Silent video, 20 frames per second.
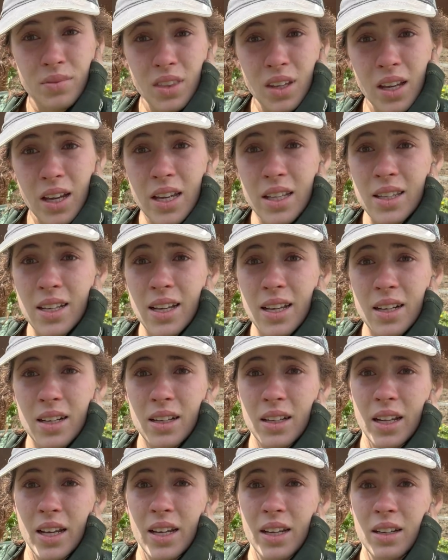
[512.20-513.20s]
then
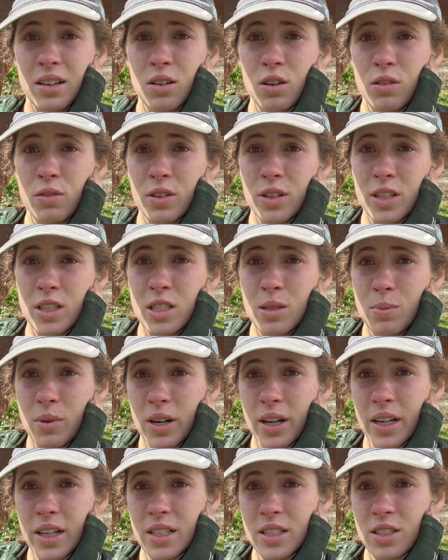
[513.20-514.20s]
like over the
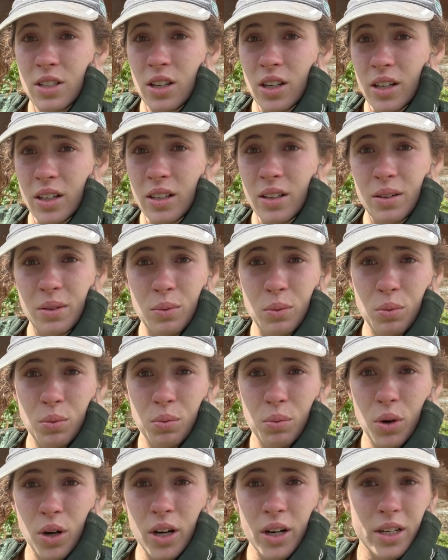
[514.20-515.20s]
spring it's gotten
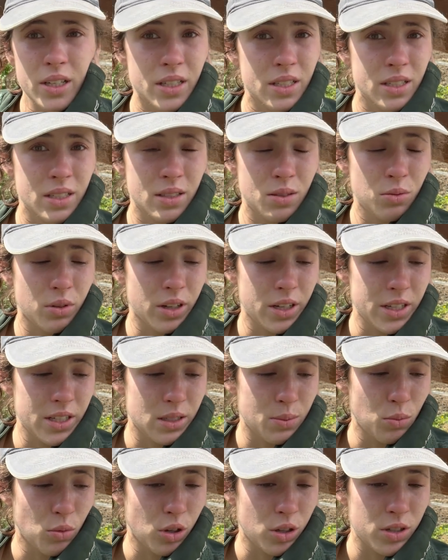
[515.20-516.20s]
worse, where
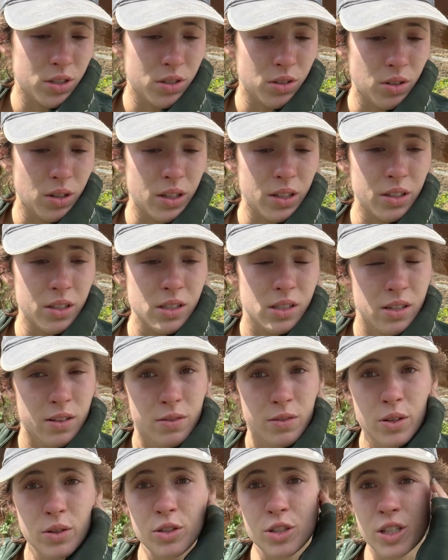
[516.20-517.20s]
he's more sore and there's
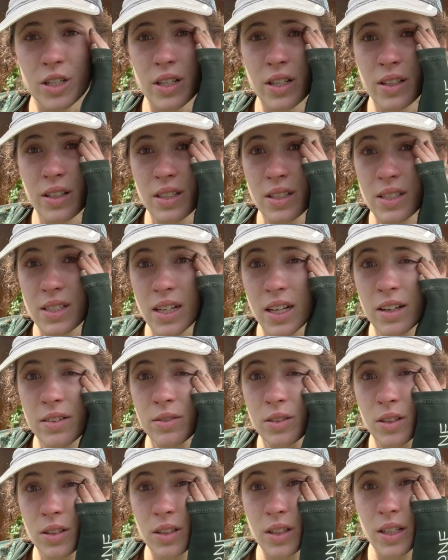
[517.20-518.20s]
effusion in the
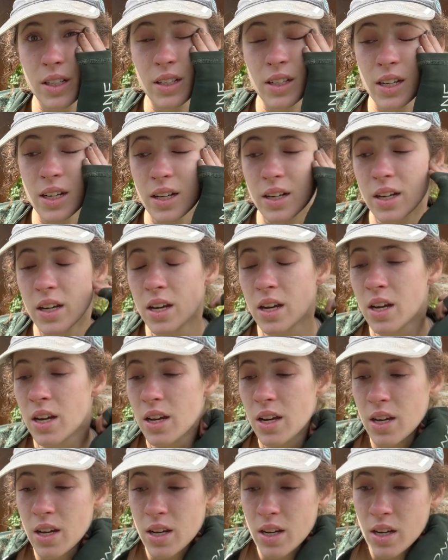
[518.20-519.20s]
stifle, and then
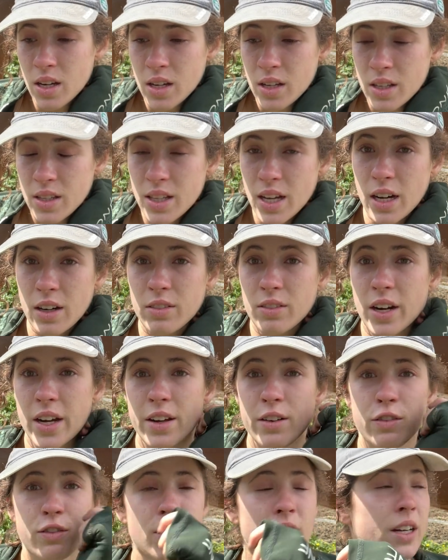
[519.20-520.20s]
that
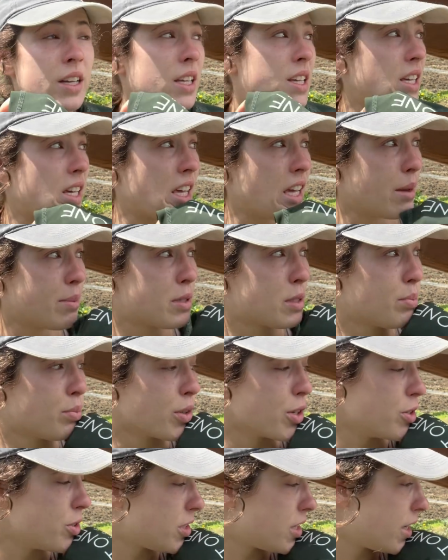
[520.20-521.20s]
right front he keeps
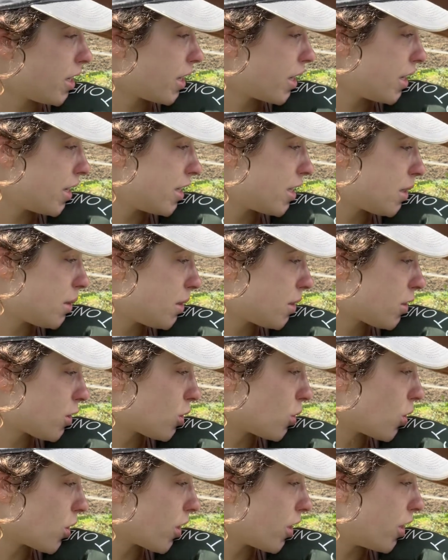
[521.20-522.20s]
bruising and he's
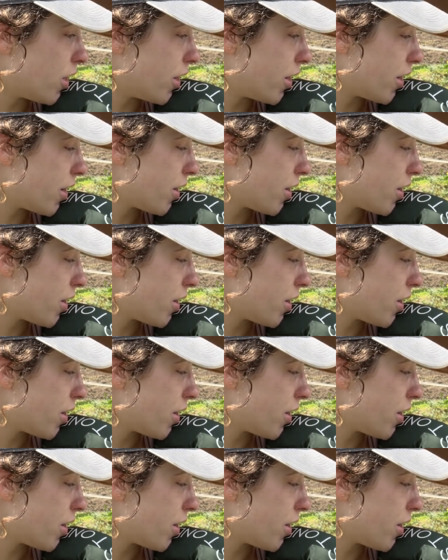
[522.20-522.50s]
sore on